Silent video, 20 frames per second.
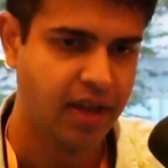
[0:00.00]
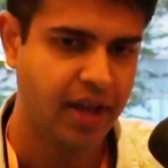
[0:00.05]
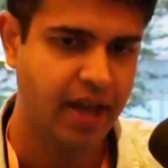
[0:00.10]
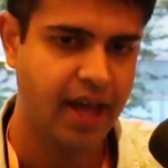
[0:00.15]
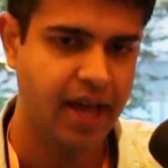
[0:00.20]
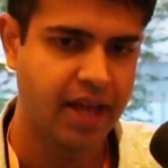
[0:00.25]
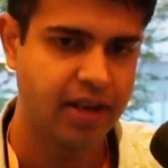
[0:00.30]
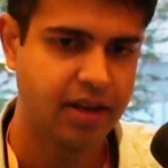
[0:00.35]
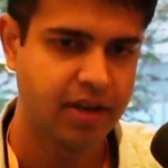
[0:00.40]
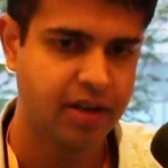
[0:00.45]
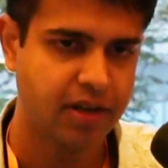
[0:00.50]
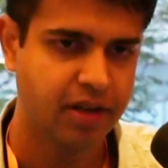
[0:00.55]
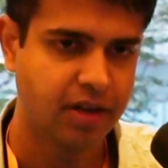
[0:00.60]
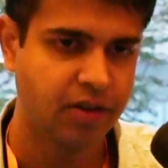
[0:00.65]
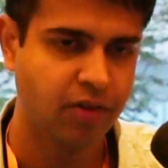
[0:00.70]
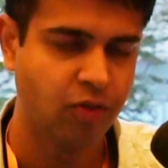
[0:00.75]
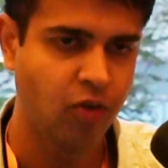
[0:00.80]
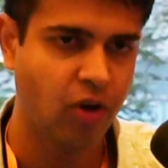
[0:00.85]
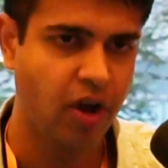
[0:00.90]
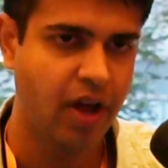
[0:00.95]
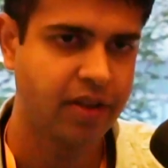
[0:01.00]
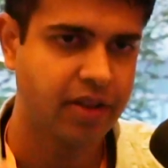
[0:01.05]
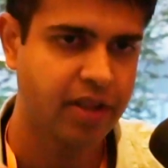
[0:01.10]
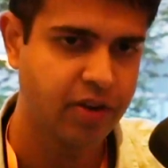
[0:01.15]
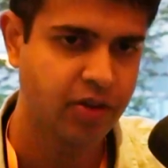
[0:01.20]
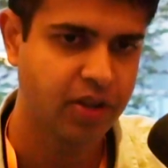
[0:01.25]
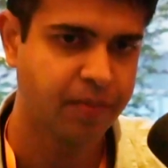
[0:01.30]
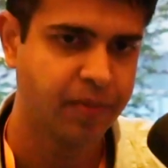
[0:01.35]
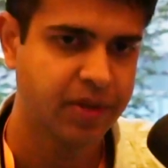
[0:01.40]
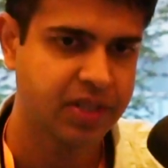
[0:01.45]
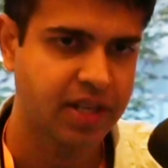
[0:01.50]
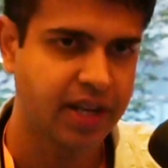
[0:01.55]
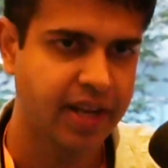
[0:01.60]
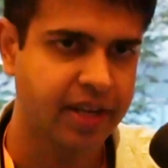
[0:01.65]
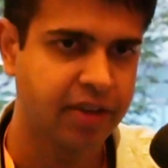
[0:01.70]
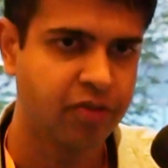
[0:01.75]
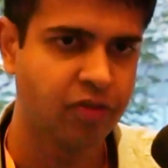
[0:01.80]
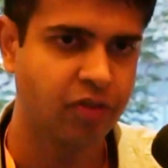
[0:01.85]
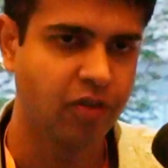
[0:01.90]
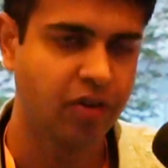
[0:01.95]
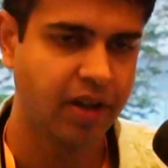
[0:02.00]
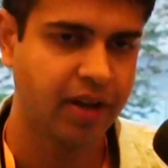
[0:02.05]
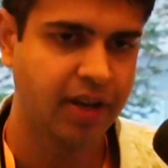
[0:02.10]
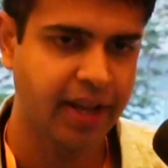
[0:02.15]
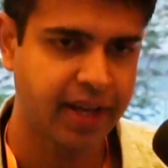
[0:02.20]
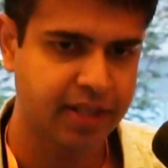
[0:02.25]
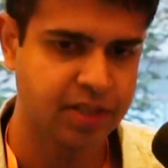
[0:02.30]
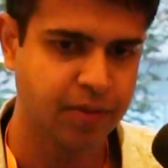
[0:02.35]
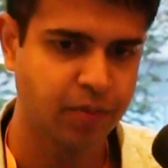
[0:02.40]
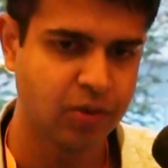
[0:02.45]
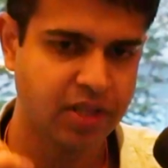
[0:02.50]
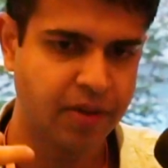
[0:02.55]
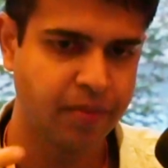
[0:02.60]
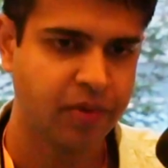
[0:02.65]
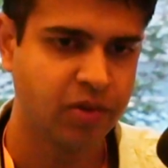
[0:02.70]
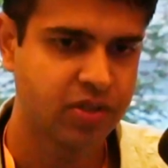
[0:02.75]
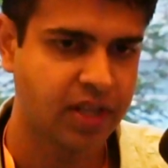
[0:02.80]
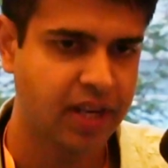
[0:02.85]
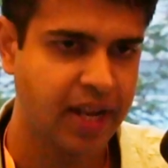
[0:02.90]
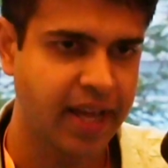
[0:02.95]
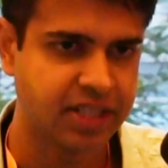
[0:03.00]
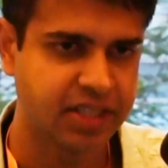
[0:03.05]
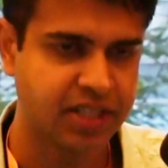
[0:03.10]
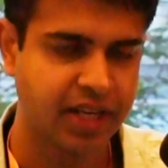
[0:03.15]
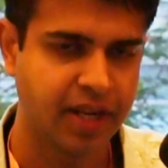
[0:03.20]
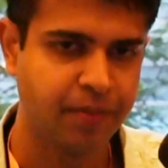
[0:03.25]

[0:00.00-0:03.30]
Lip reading: And then you can basically like like suppose I'm using LangChain,